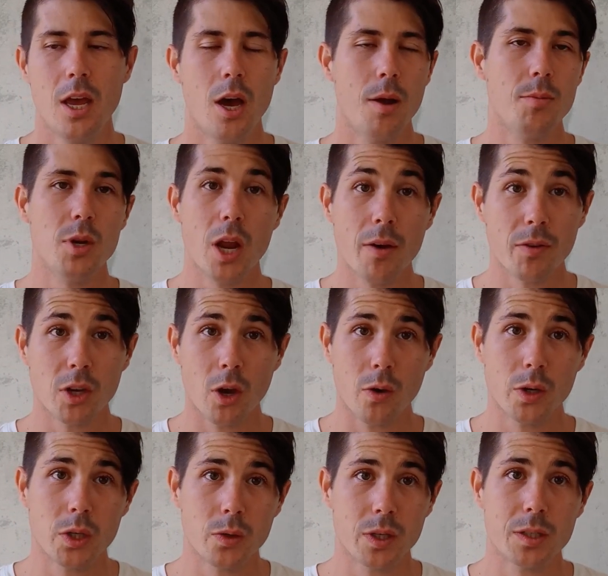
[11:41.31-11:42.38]
I'm never
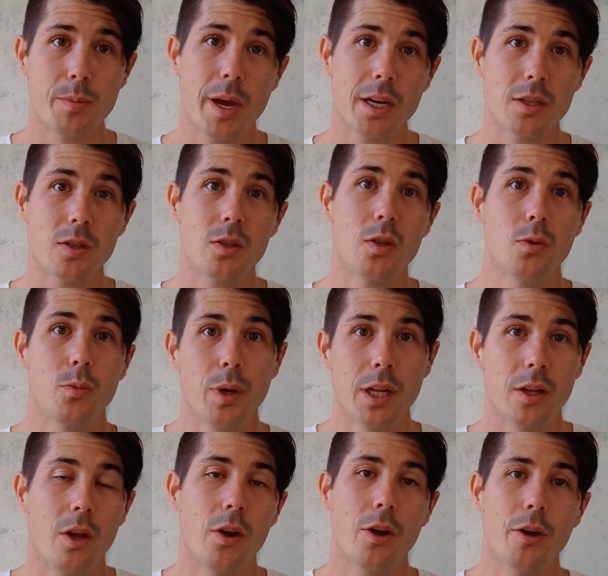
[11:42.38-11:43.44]
going to expect to
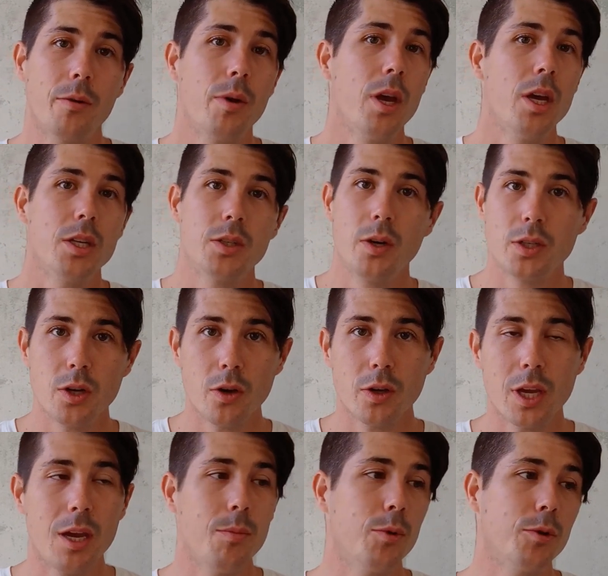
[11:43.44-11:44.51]
win lotto. So I don't
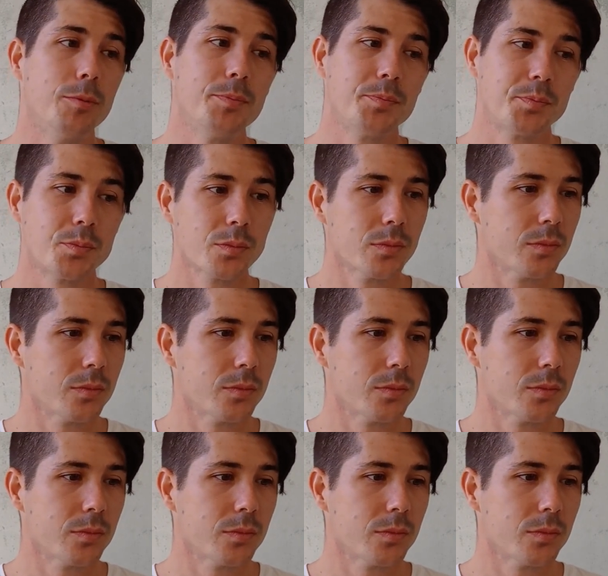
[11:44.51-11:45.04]
gamble.